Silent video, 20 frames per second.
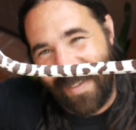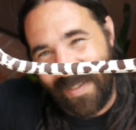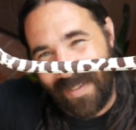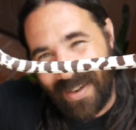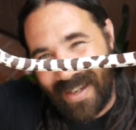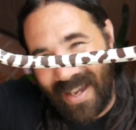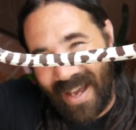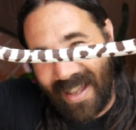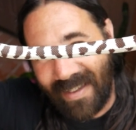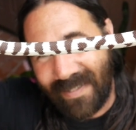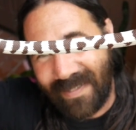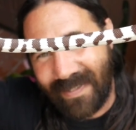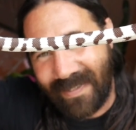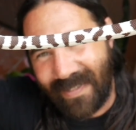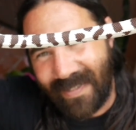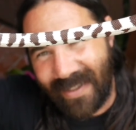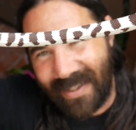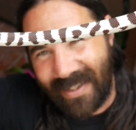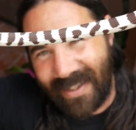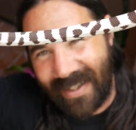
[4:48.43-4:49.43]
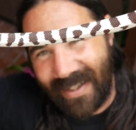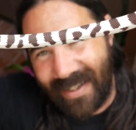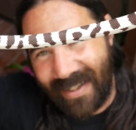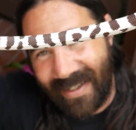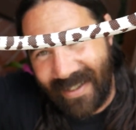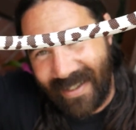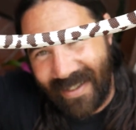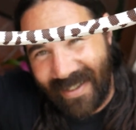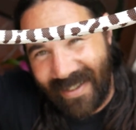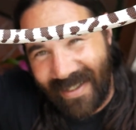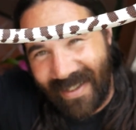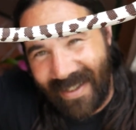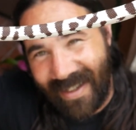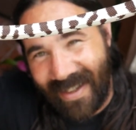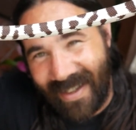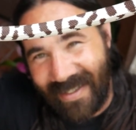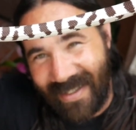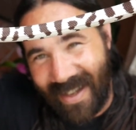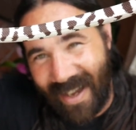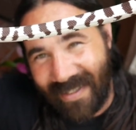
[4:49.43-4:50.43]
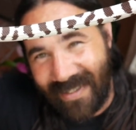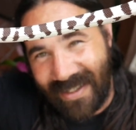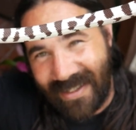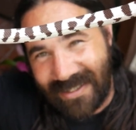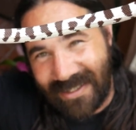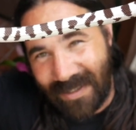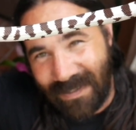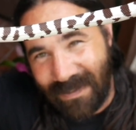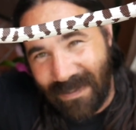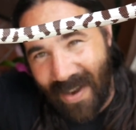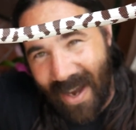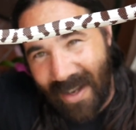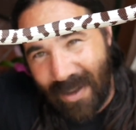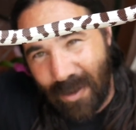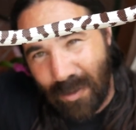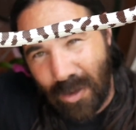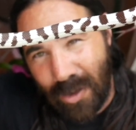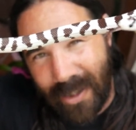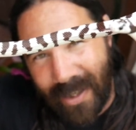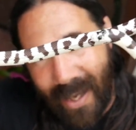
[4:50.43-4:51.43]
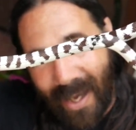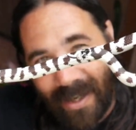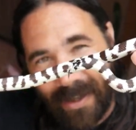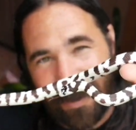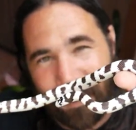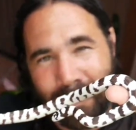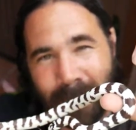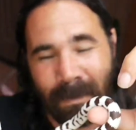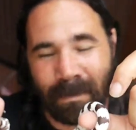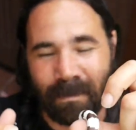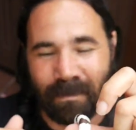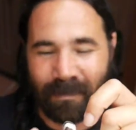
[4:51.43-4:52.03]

or California. Now there's a final look at him.